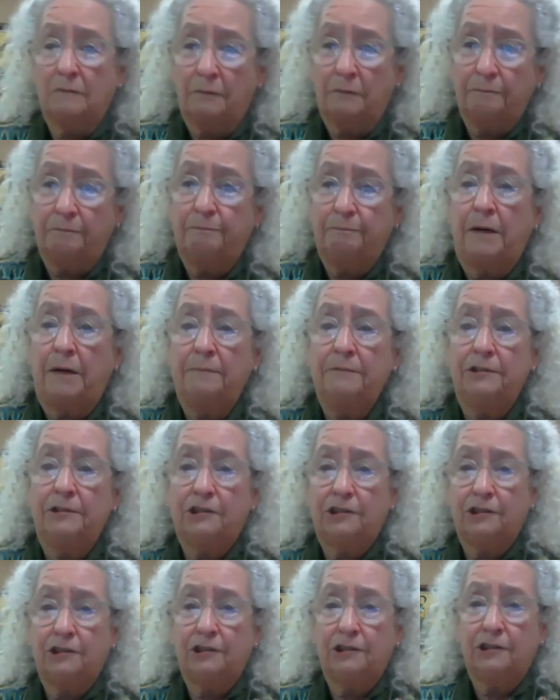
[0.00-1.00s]
the
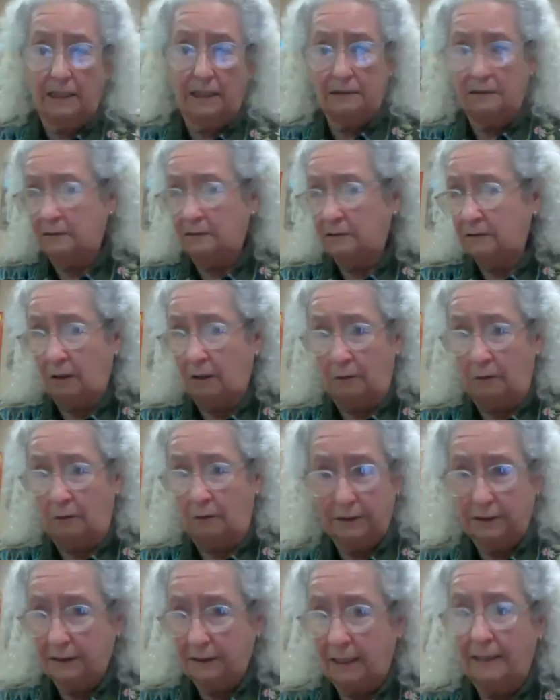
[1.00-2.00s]
publisher said, don't
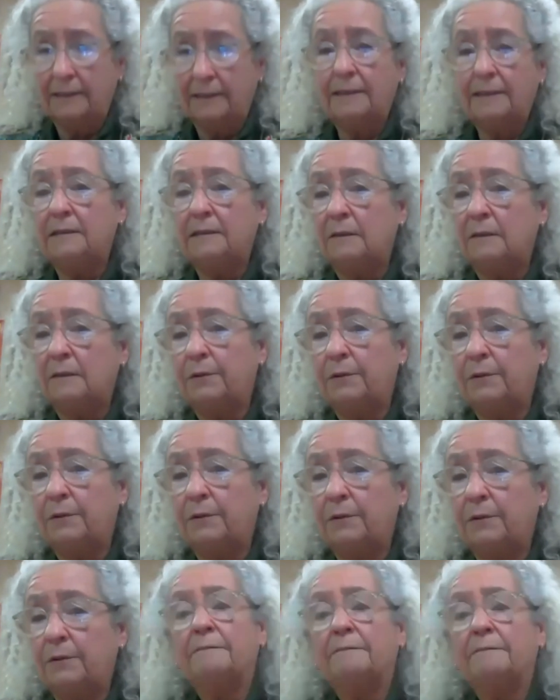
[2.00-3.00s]
put that in the book.